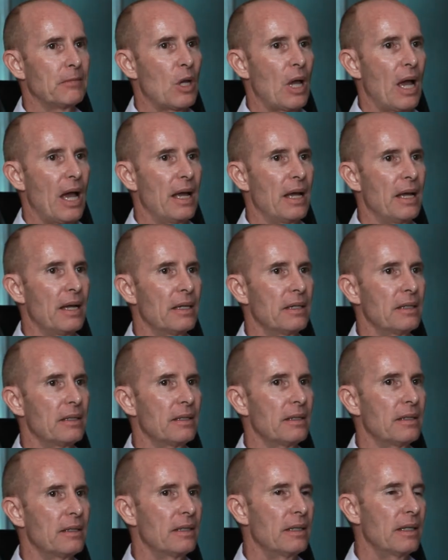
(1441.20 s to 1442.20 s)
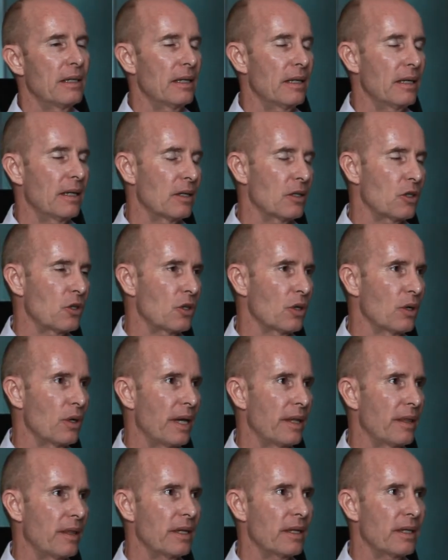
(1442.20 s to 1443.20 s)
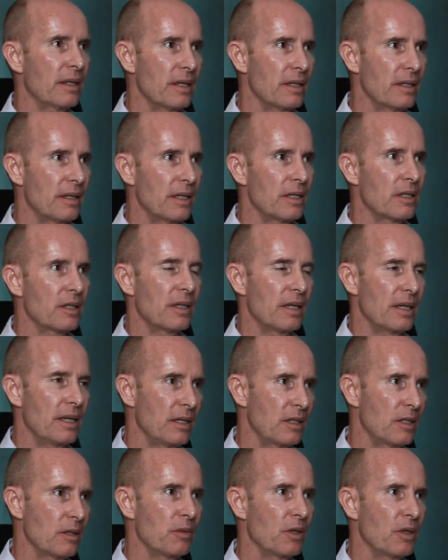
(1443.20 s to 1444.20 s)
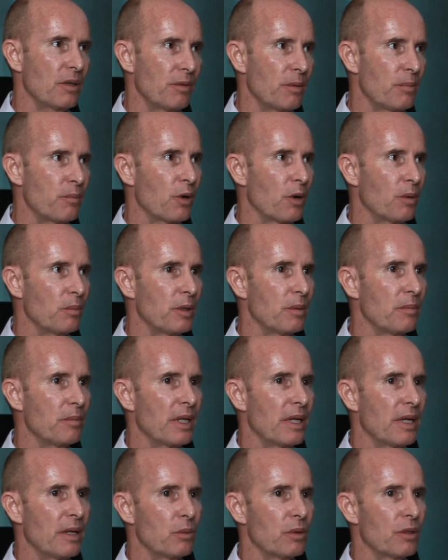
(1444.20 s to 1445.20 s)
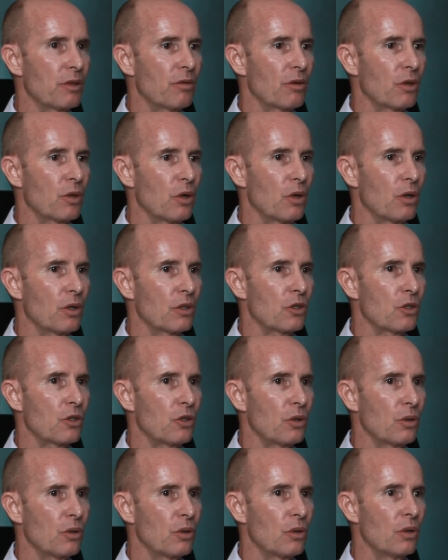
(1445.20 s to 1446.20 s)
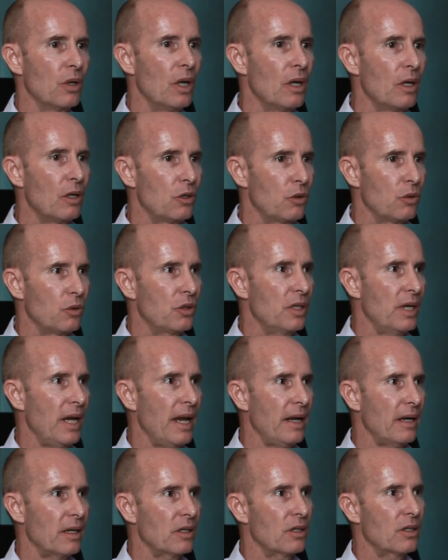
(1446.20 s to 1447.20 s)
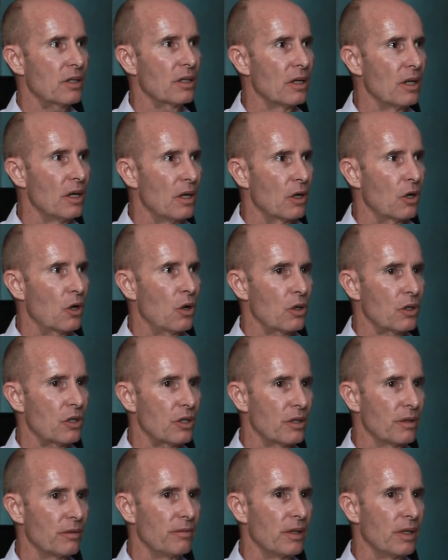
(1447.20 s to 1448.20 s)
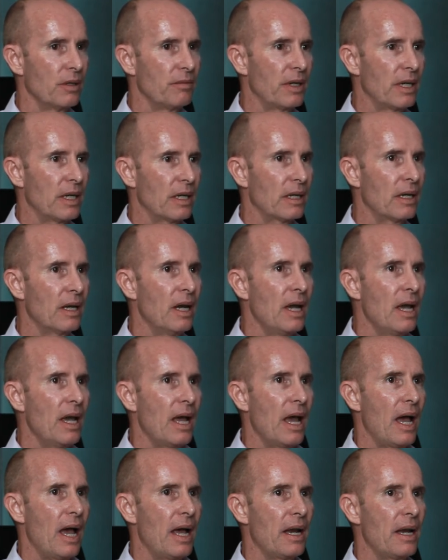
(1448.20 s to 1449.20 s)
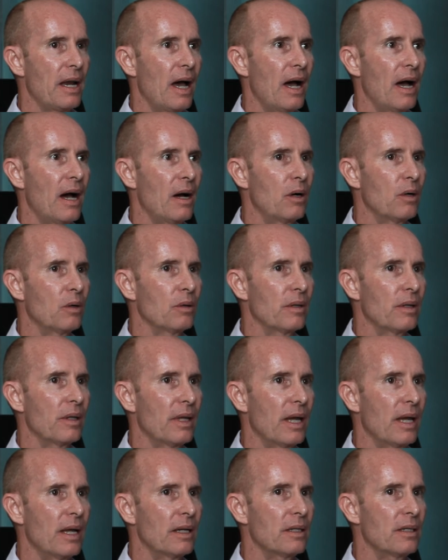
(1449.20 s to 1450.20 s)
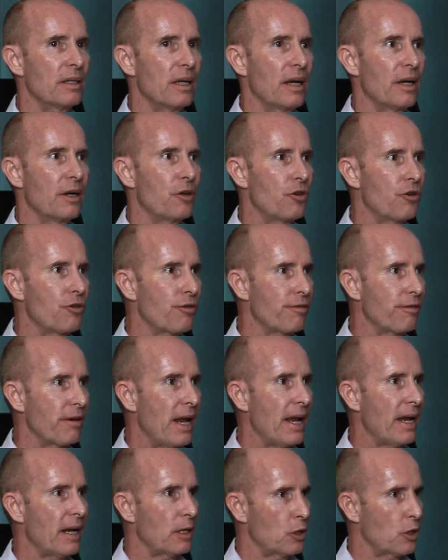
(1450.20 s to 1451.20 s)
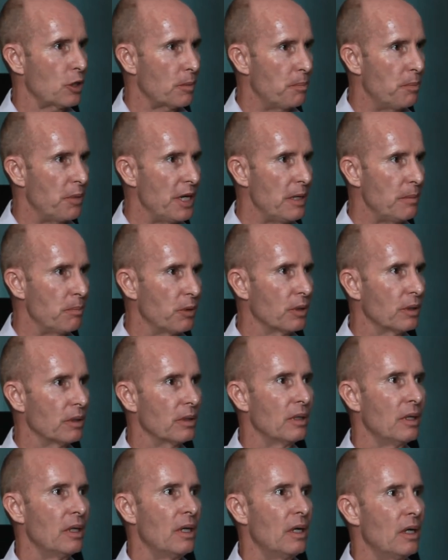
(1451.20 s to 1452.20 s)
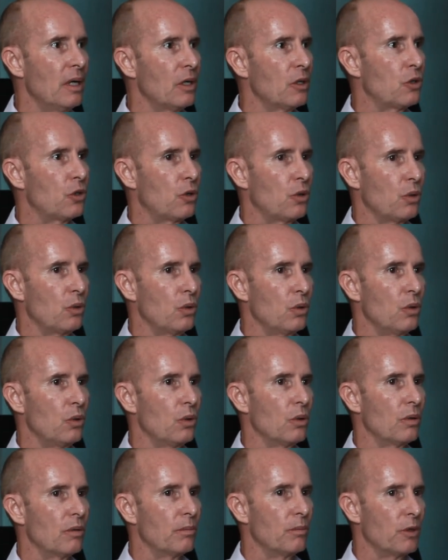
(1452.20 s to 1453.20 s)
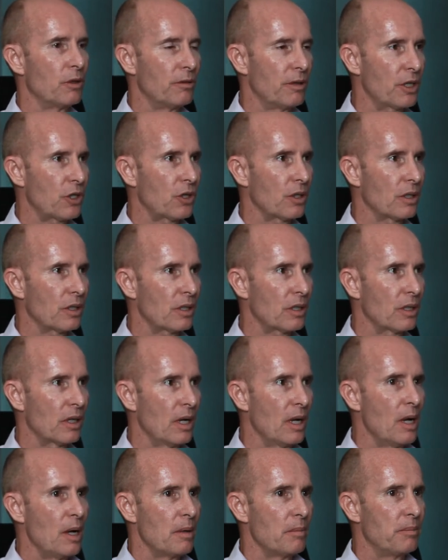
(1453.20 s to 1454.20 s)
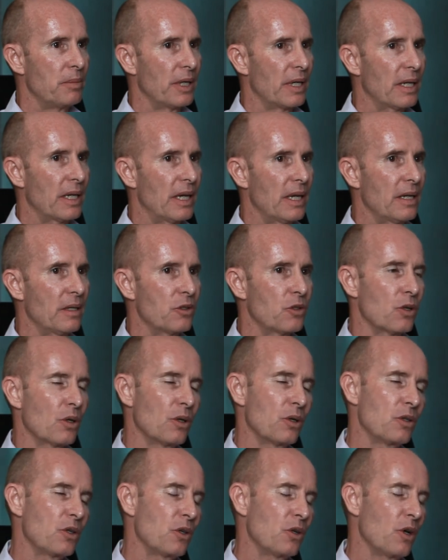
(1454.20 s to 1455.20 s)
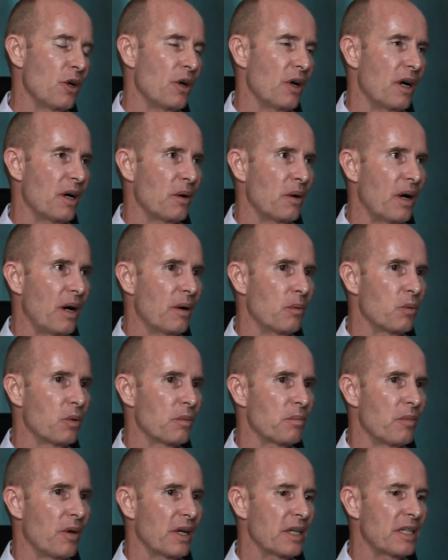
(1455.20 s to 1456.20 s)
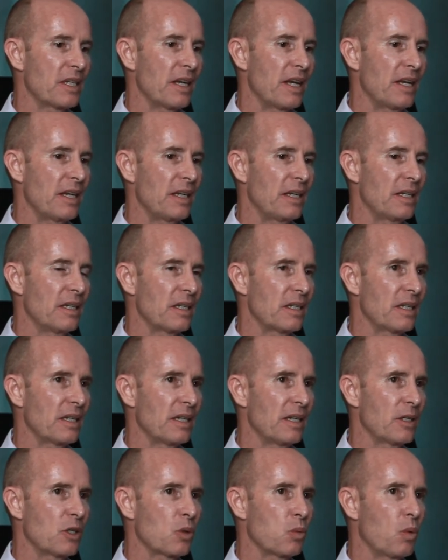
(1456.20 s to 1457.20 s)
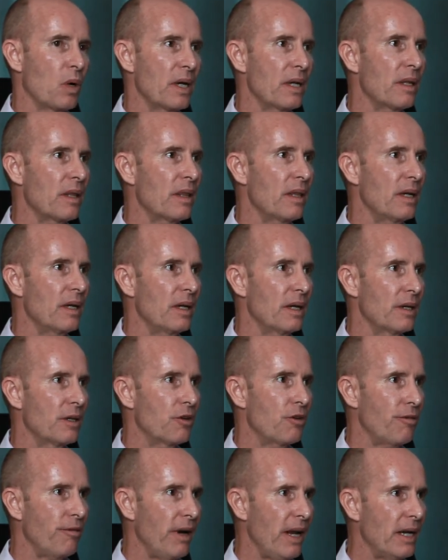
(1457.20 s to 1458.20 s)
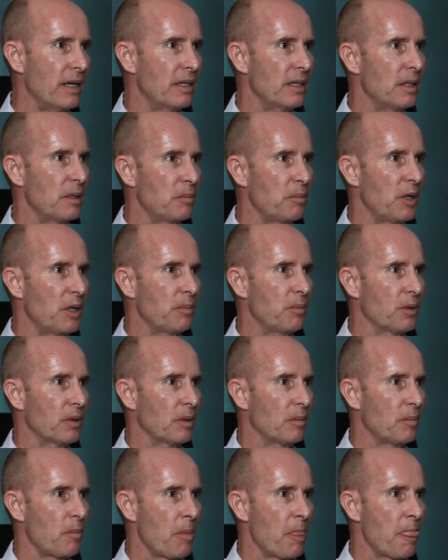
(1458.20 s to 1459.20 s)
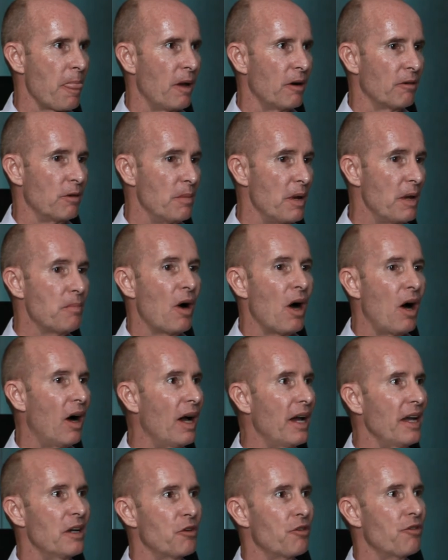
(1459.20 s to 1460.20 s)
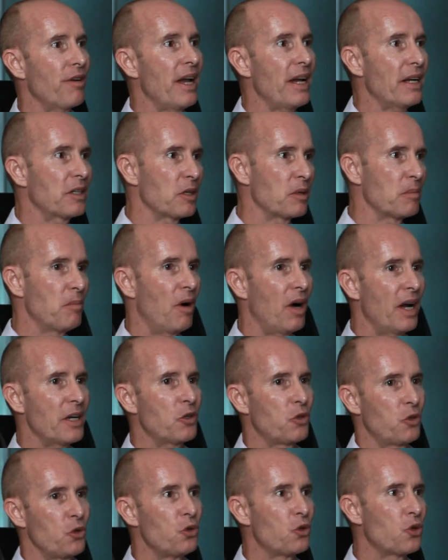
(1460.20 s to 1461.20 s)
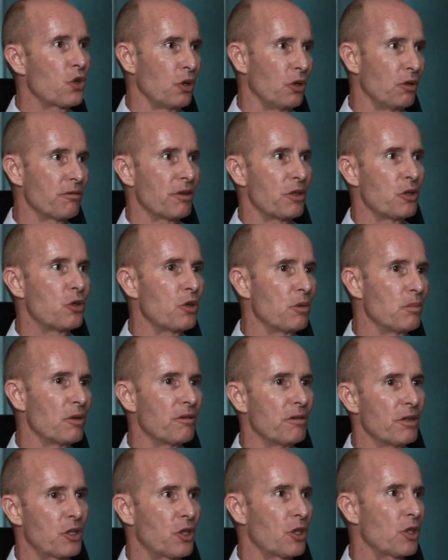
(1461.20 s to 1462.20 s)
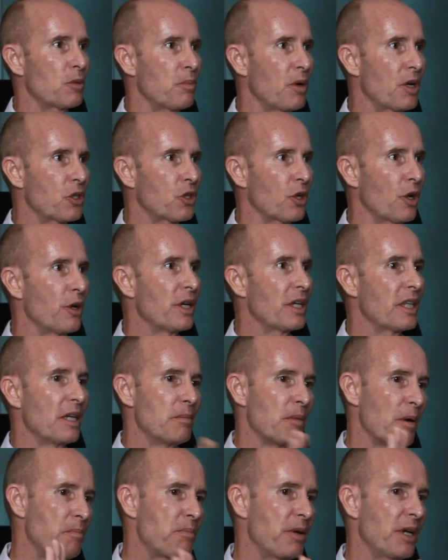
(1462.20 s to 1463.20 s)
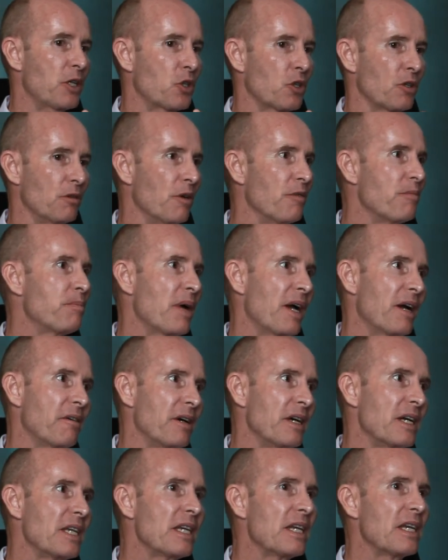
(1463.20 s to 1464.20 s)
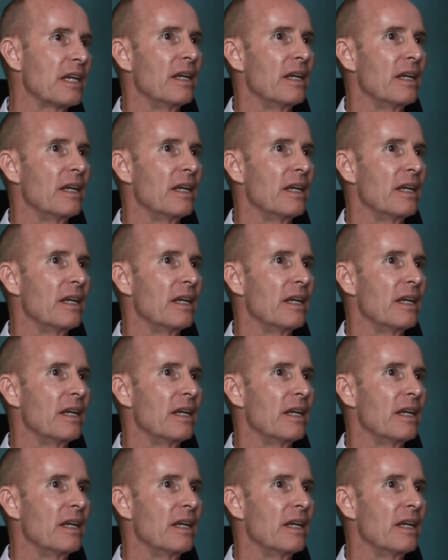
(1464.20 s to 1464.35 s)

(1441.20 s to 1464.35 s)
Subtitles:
And yeah, so I think there is a bit of a problem there with regards to tax, cost of living, and how that attracts people to Mauritius. But again, Joe, you know what my saying is, it's one thing attracting people. Remember, I attracted my 2 children to Mauritius by showing them a picture of paradis.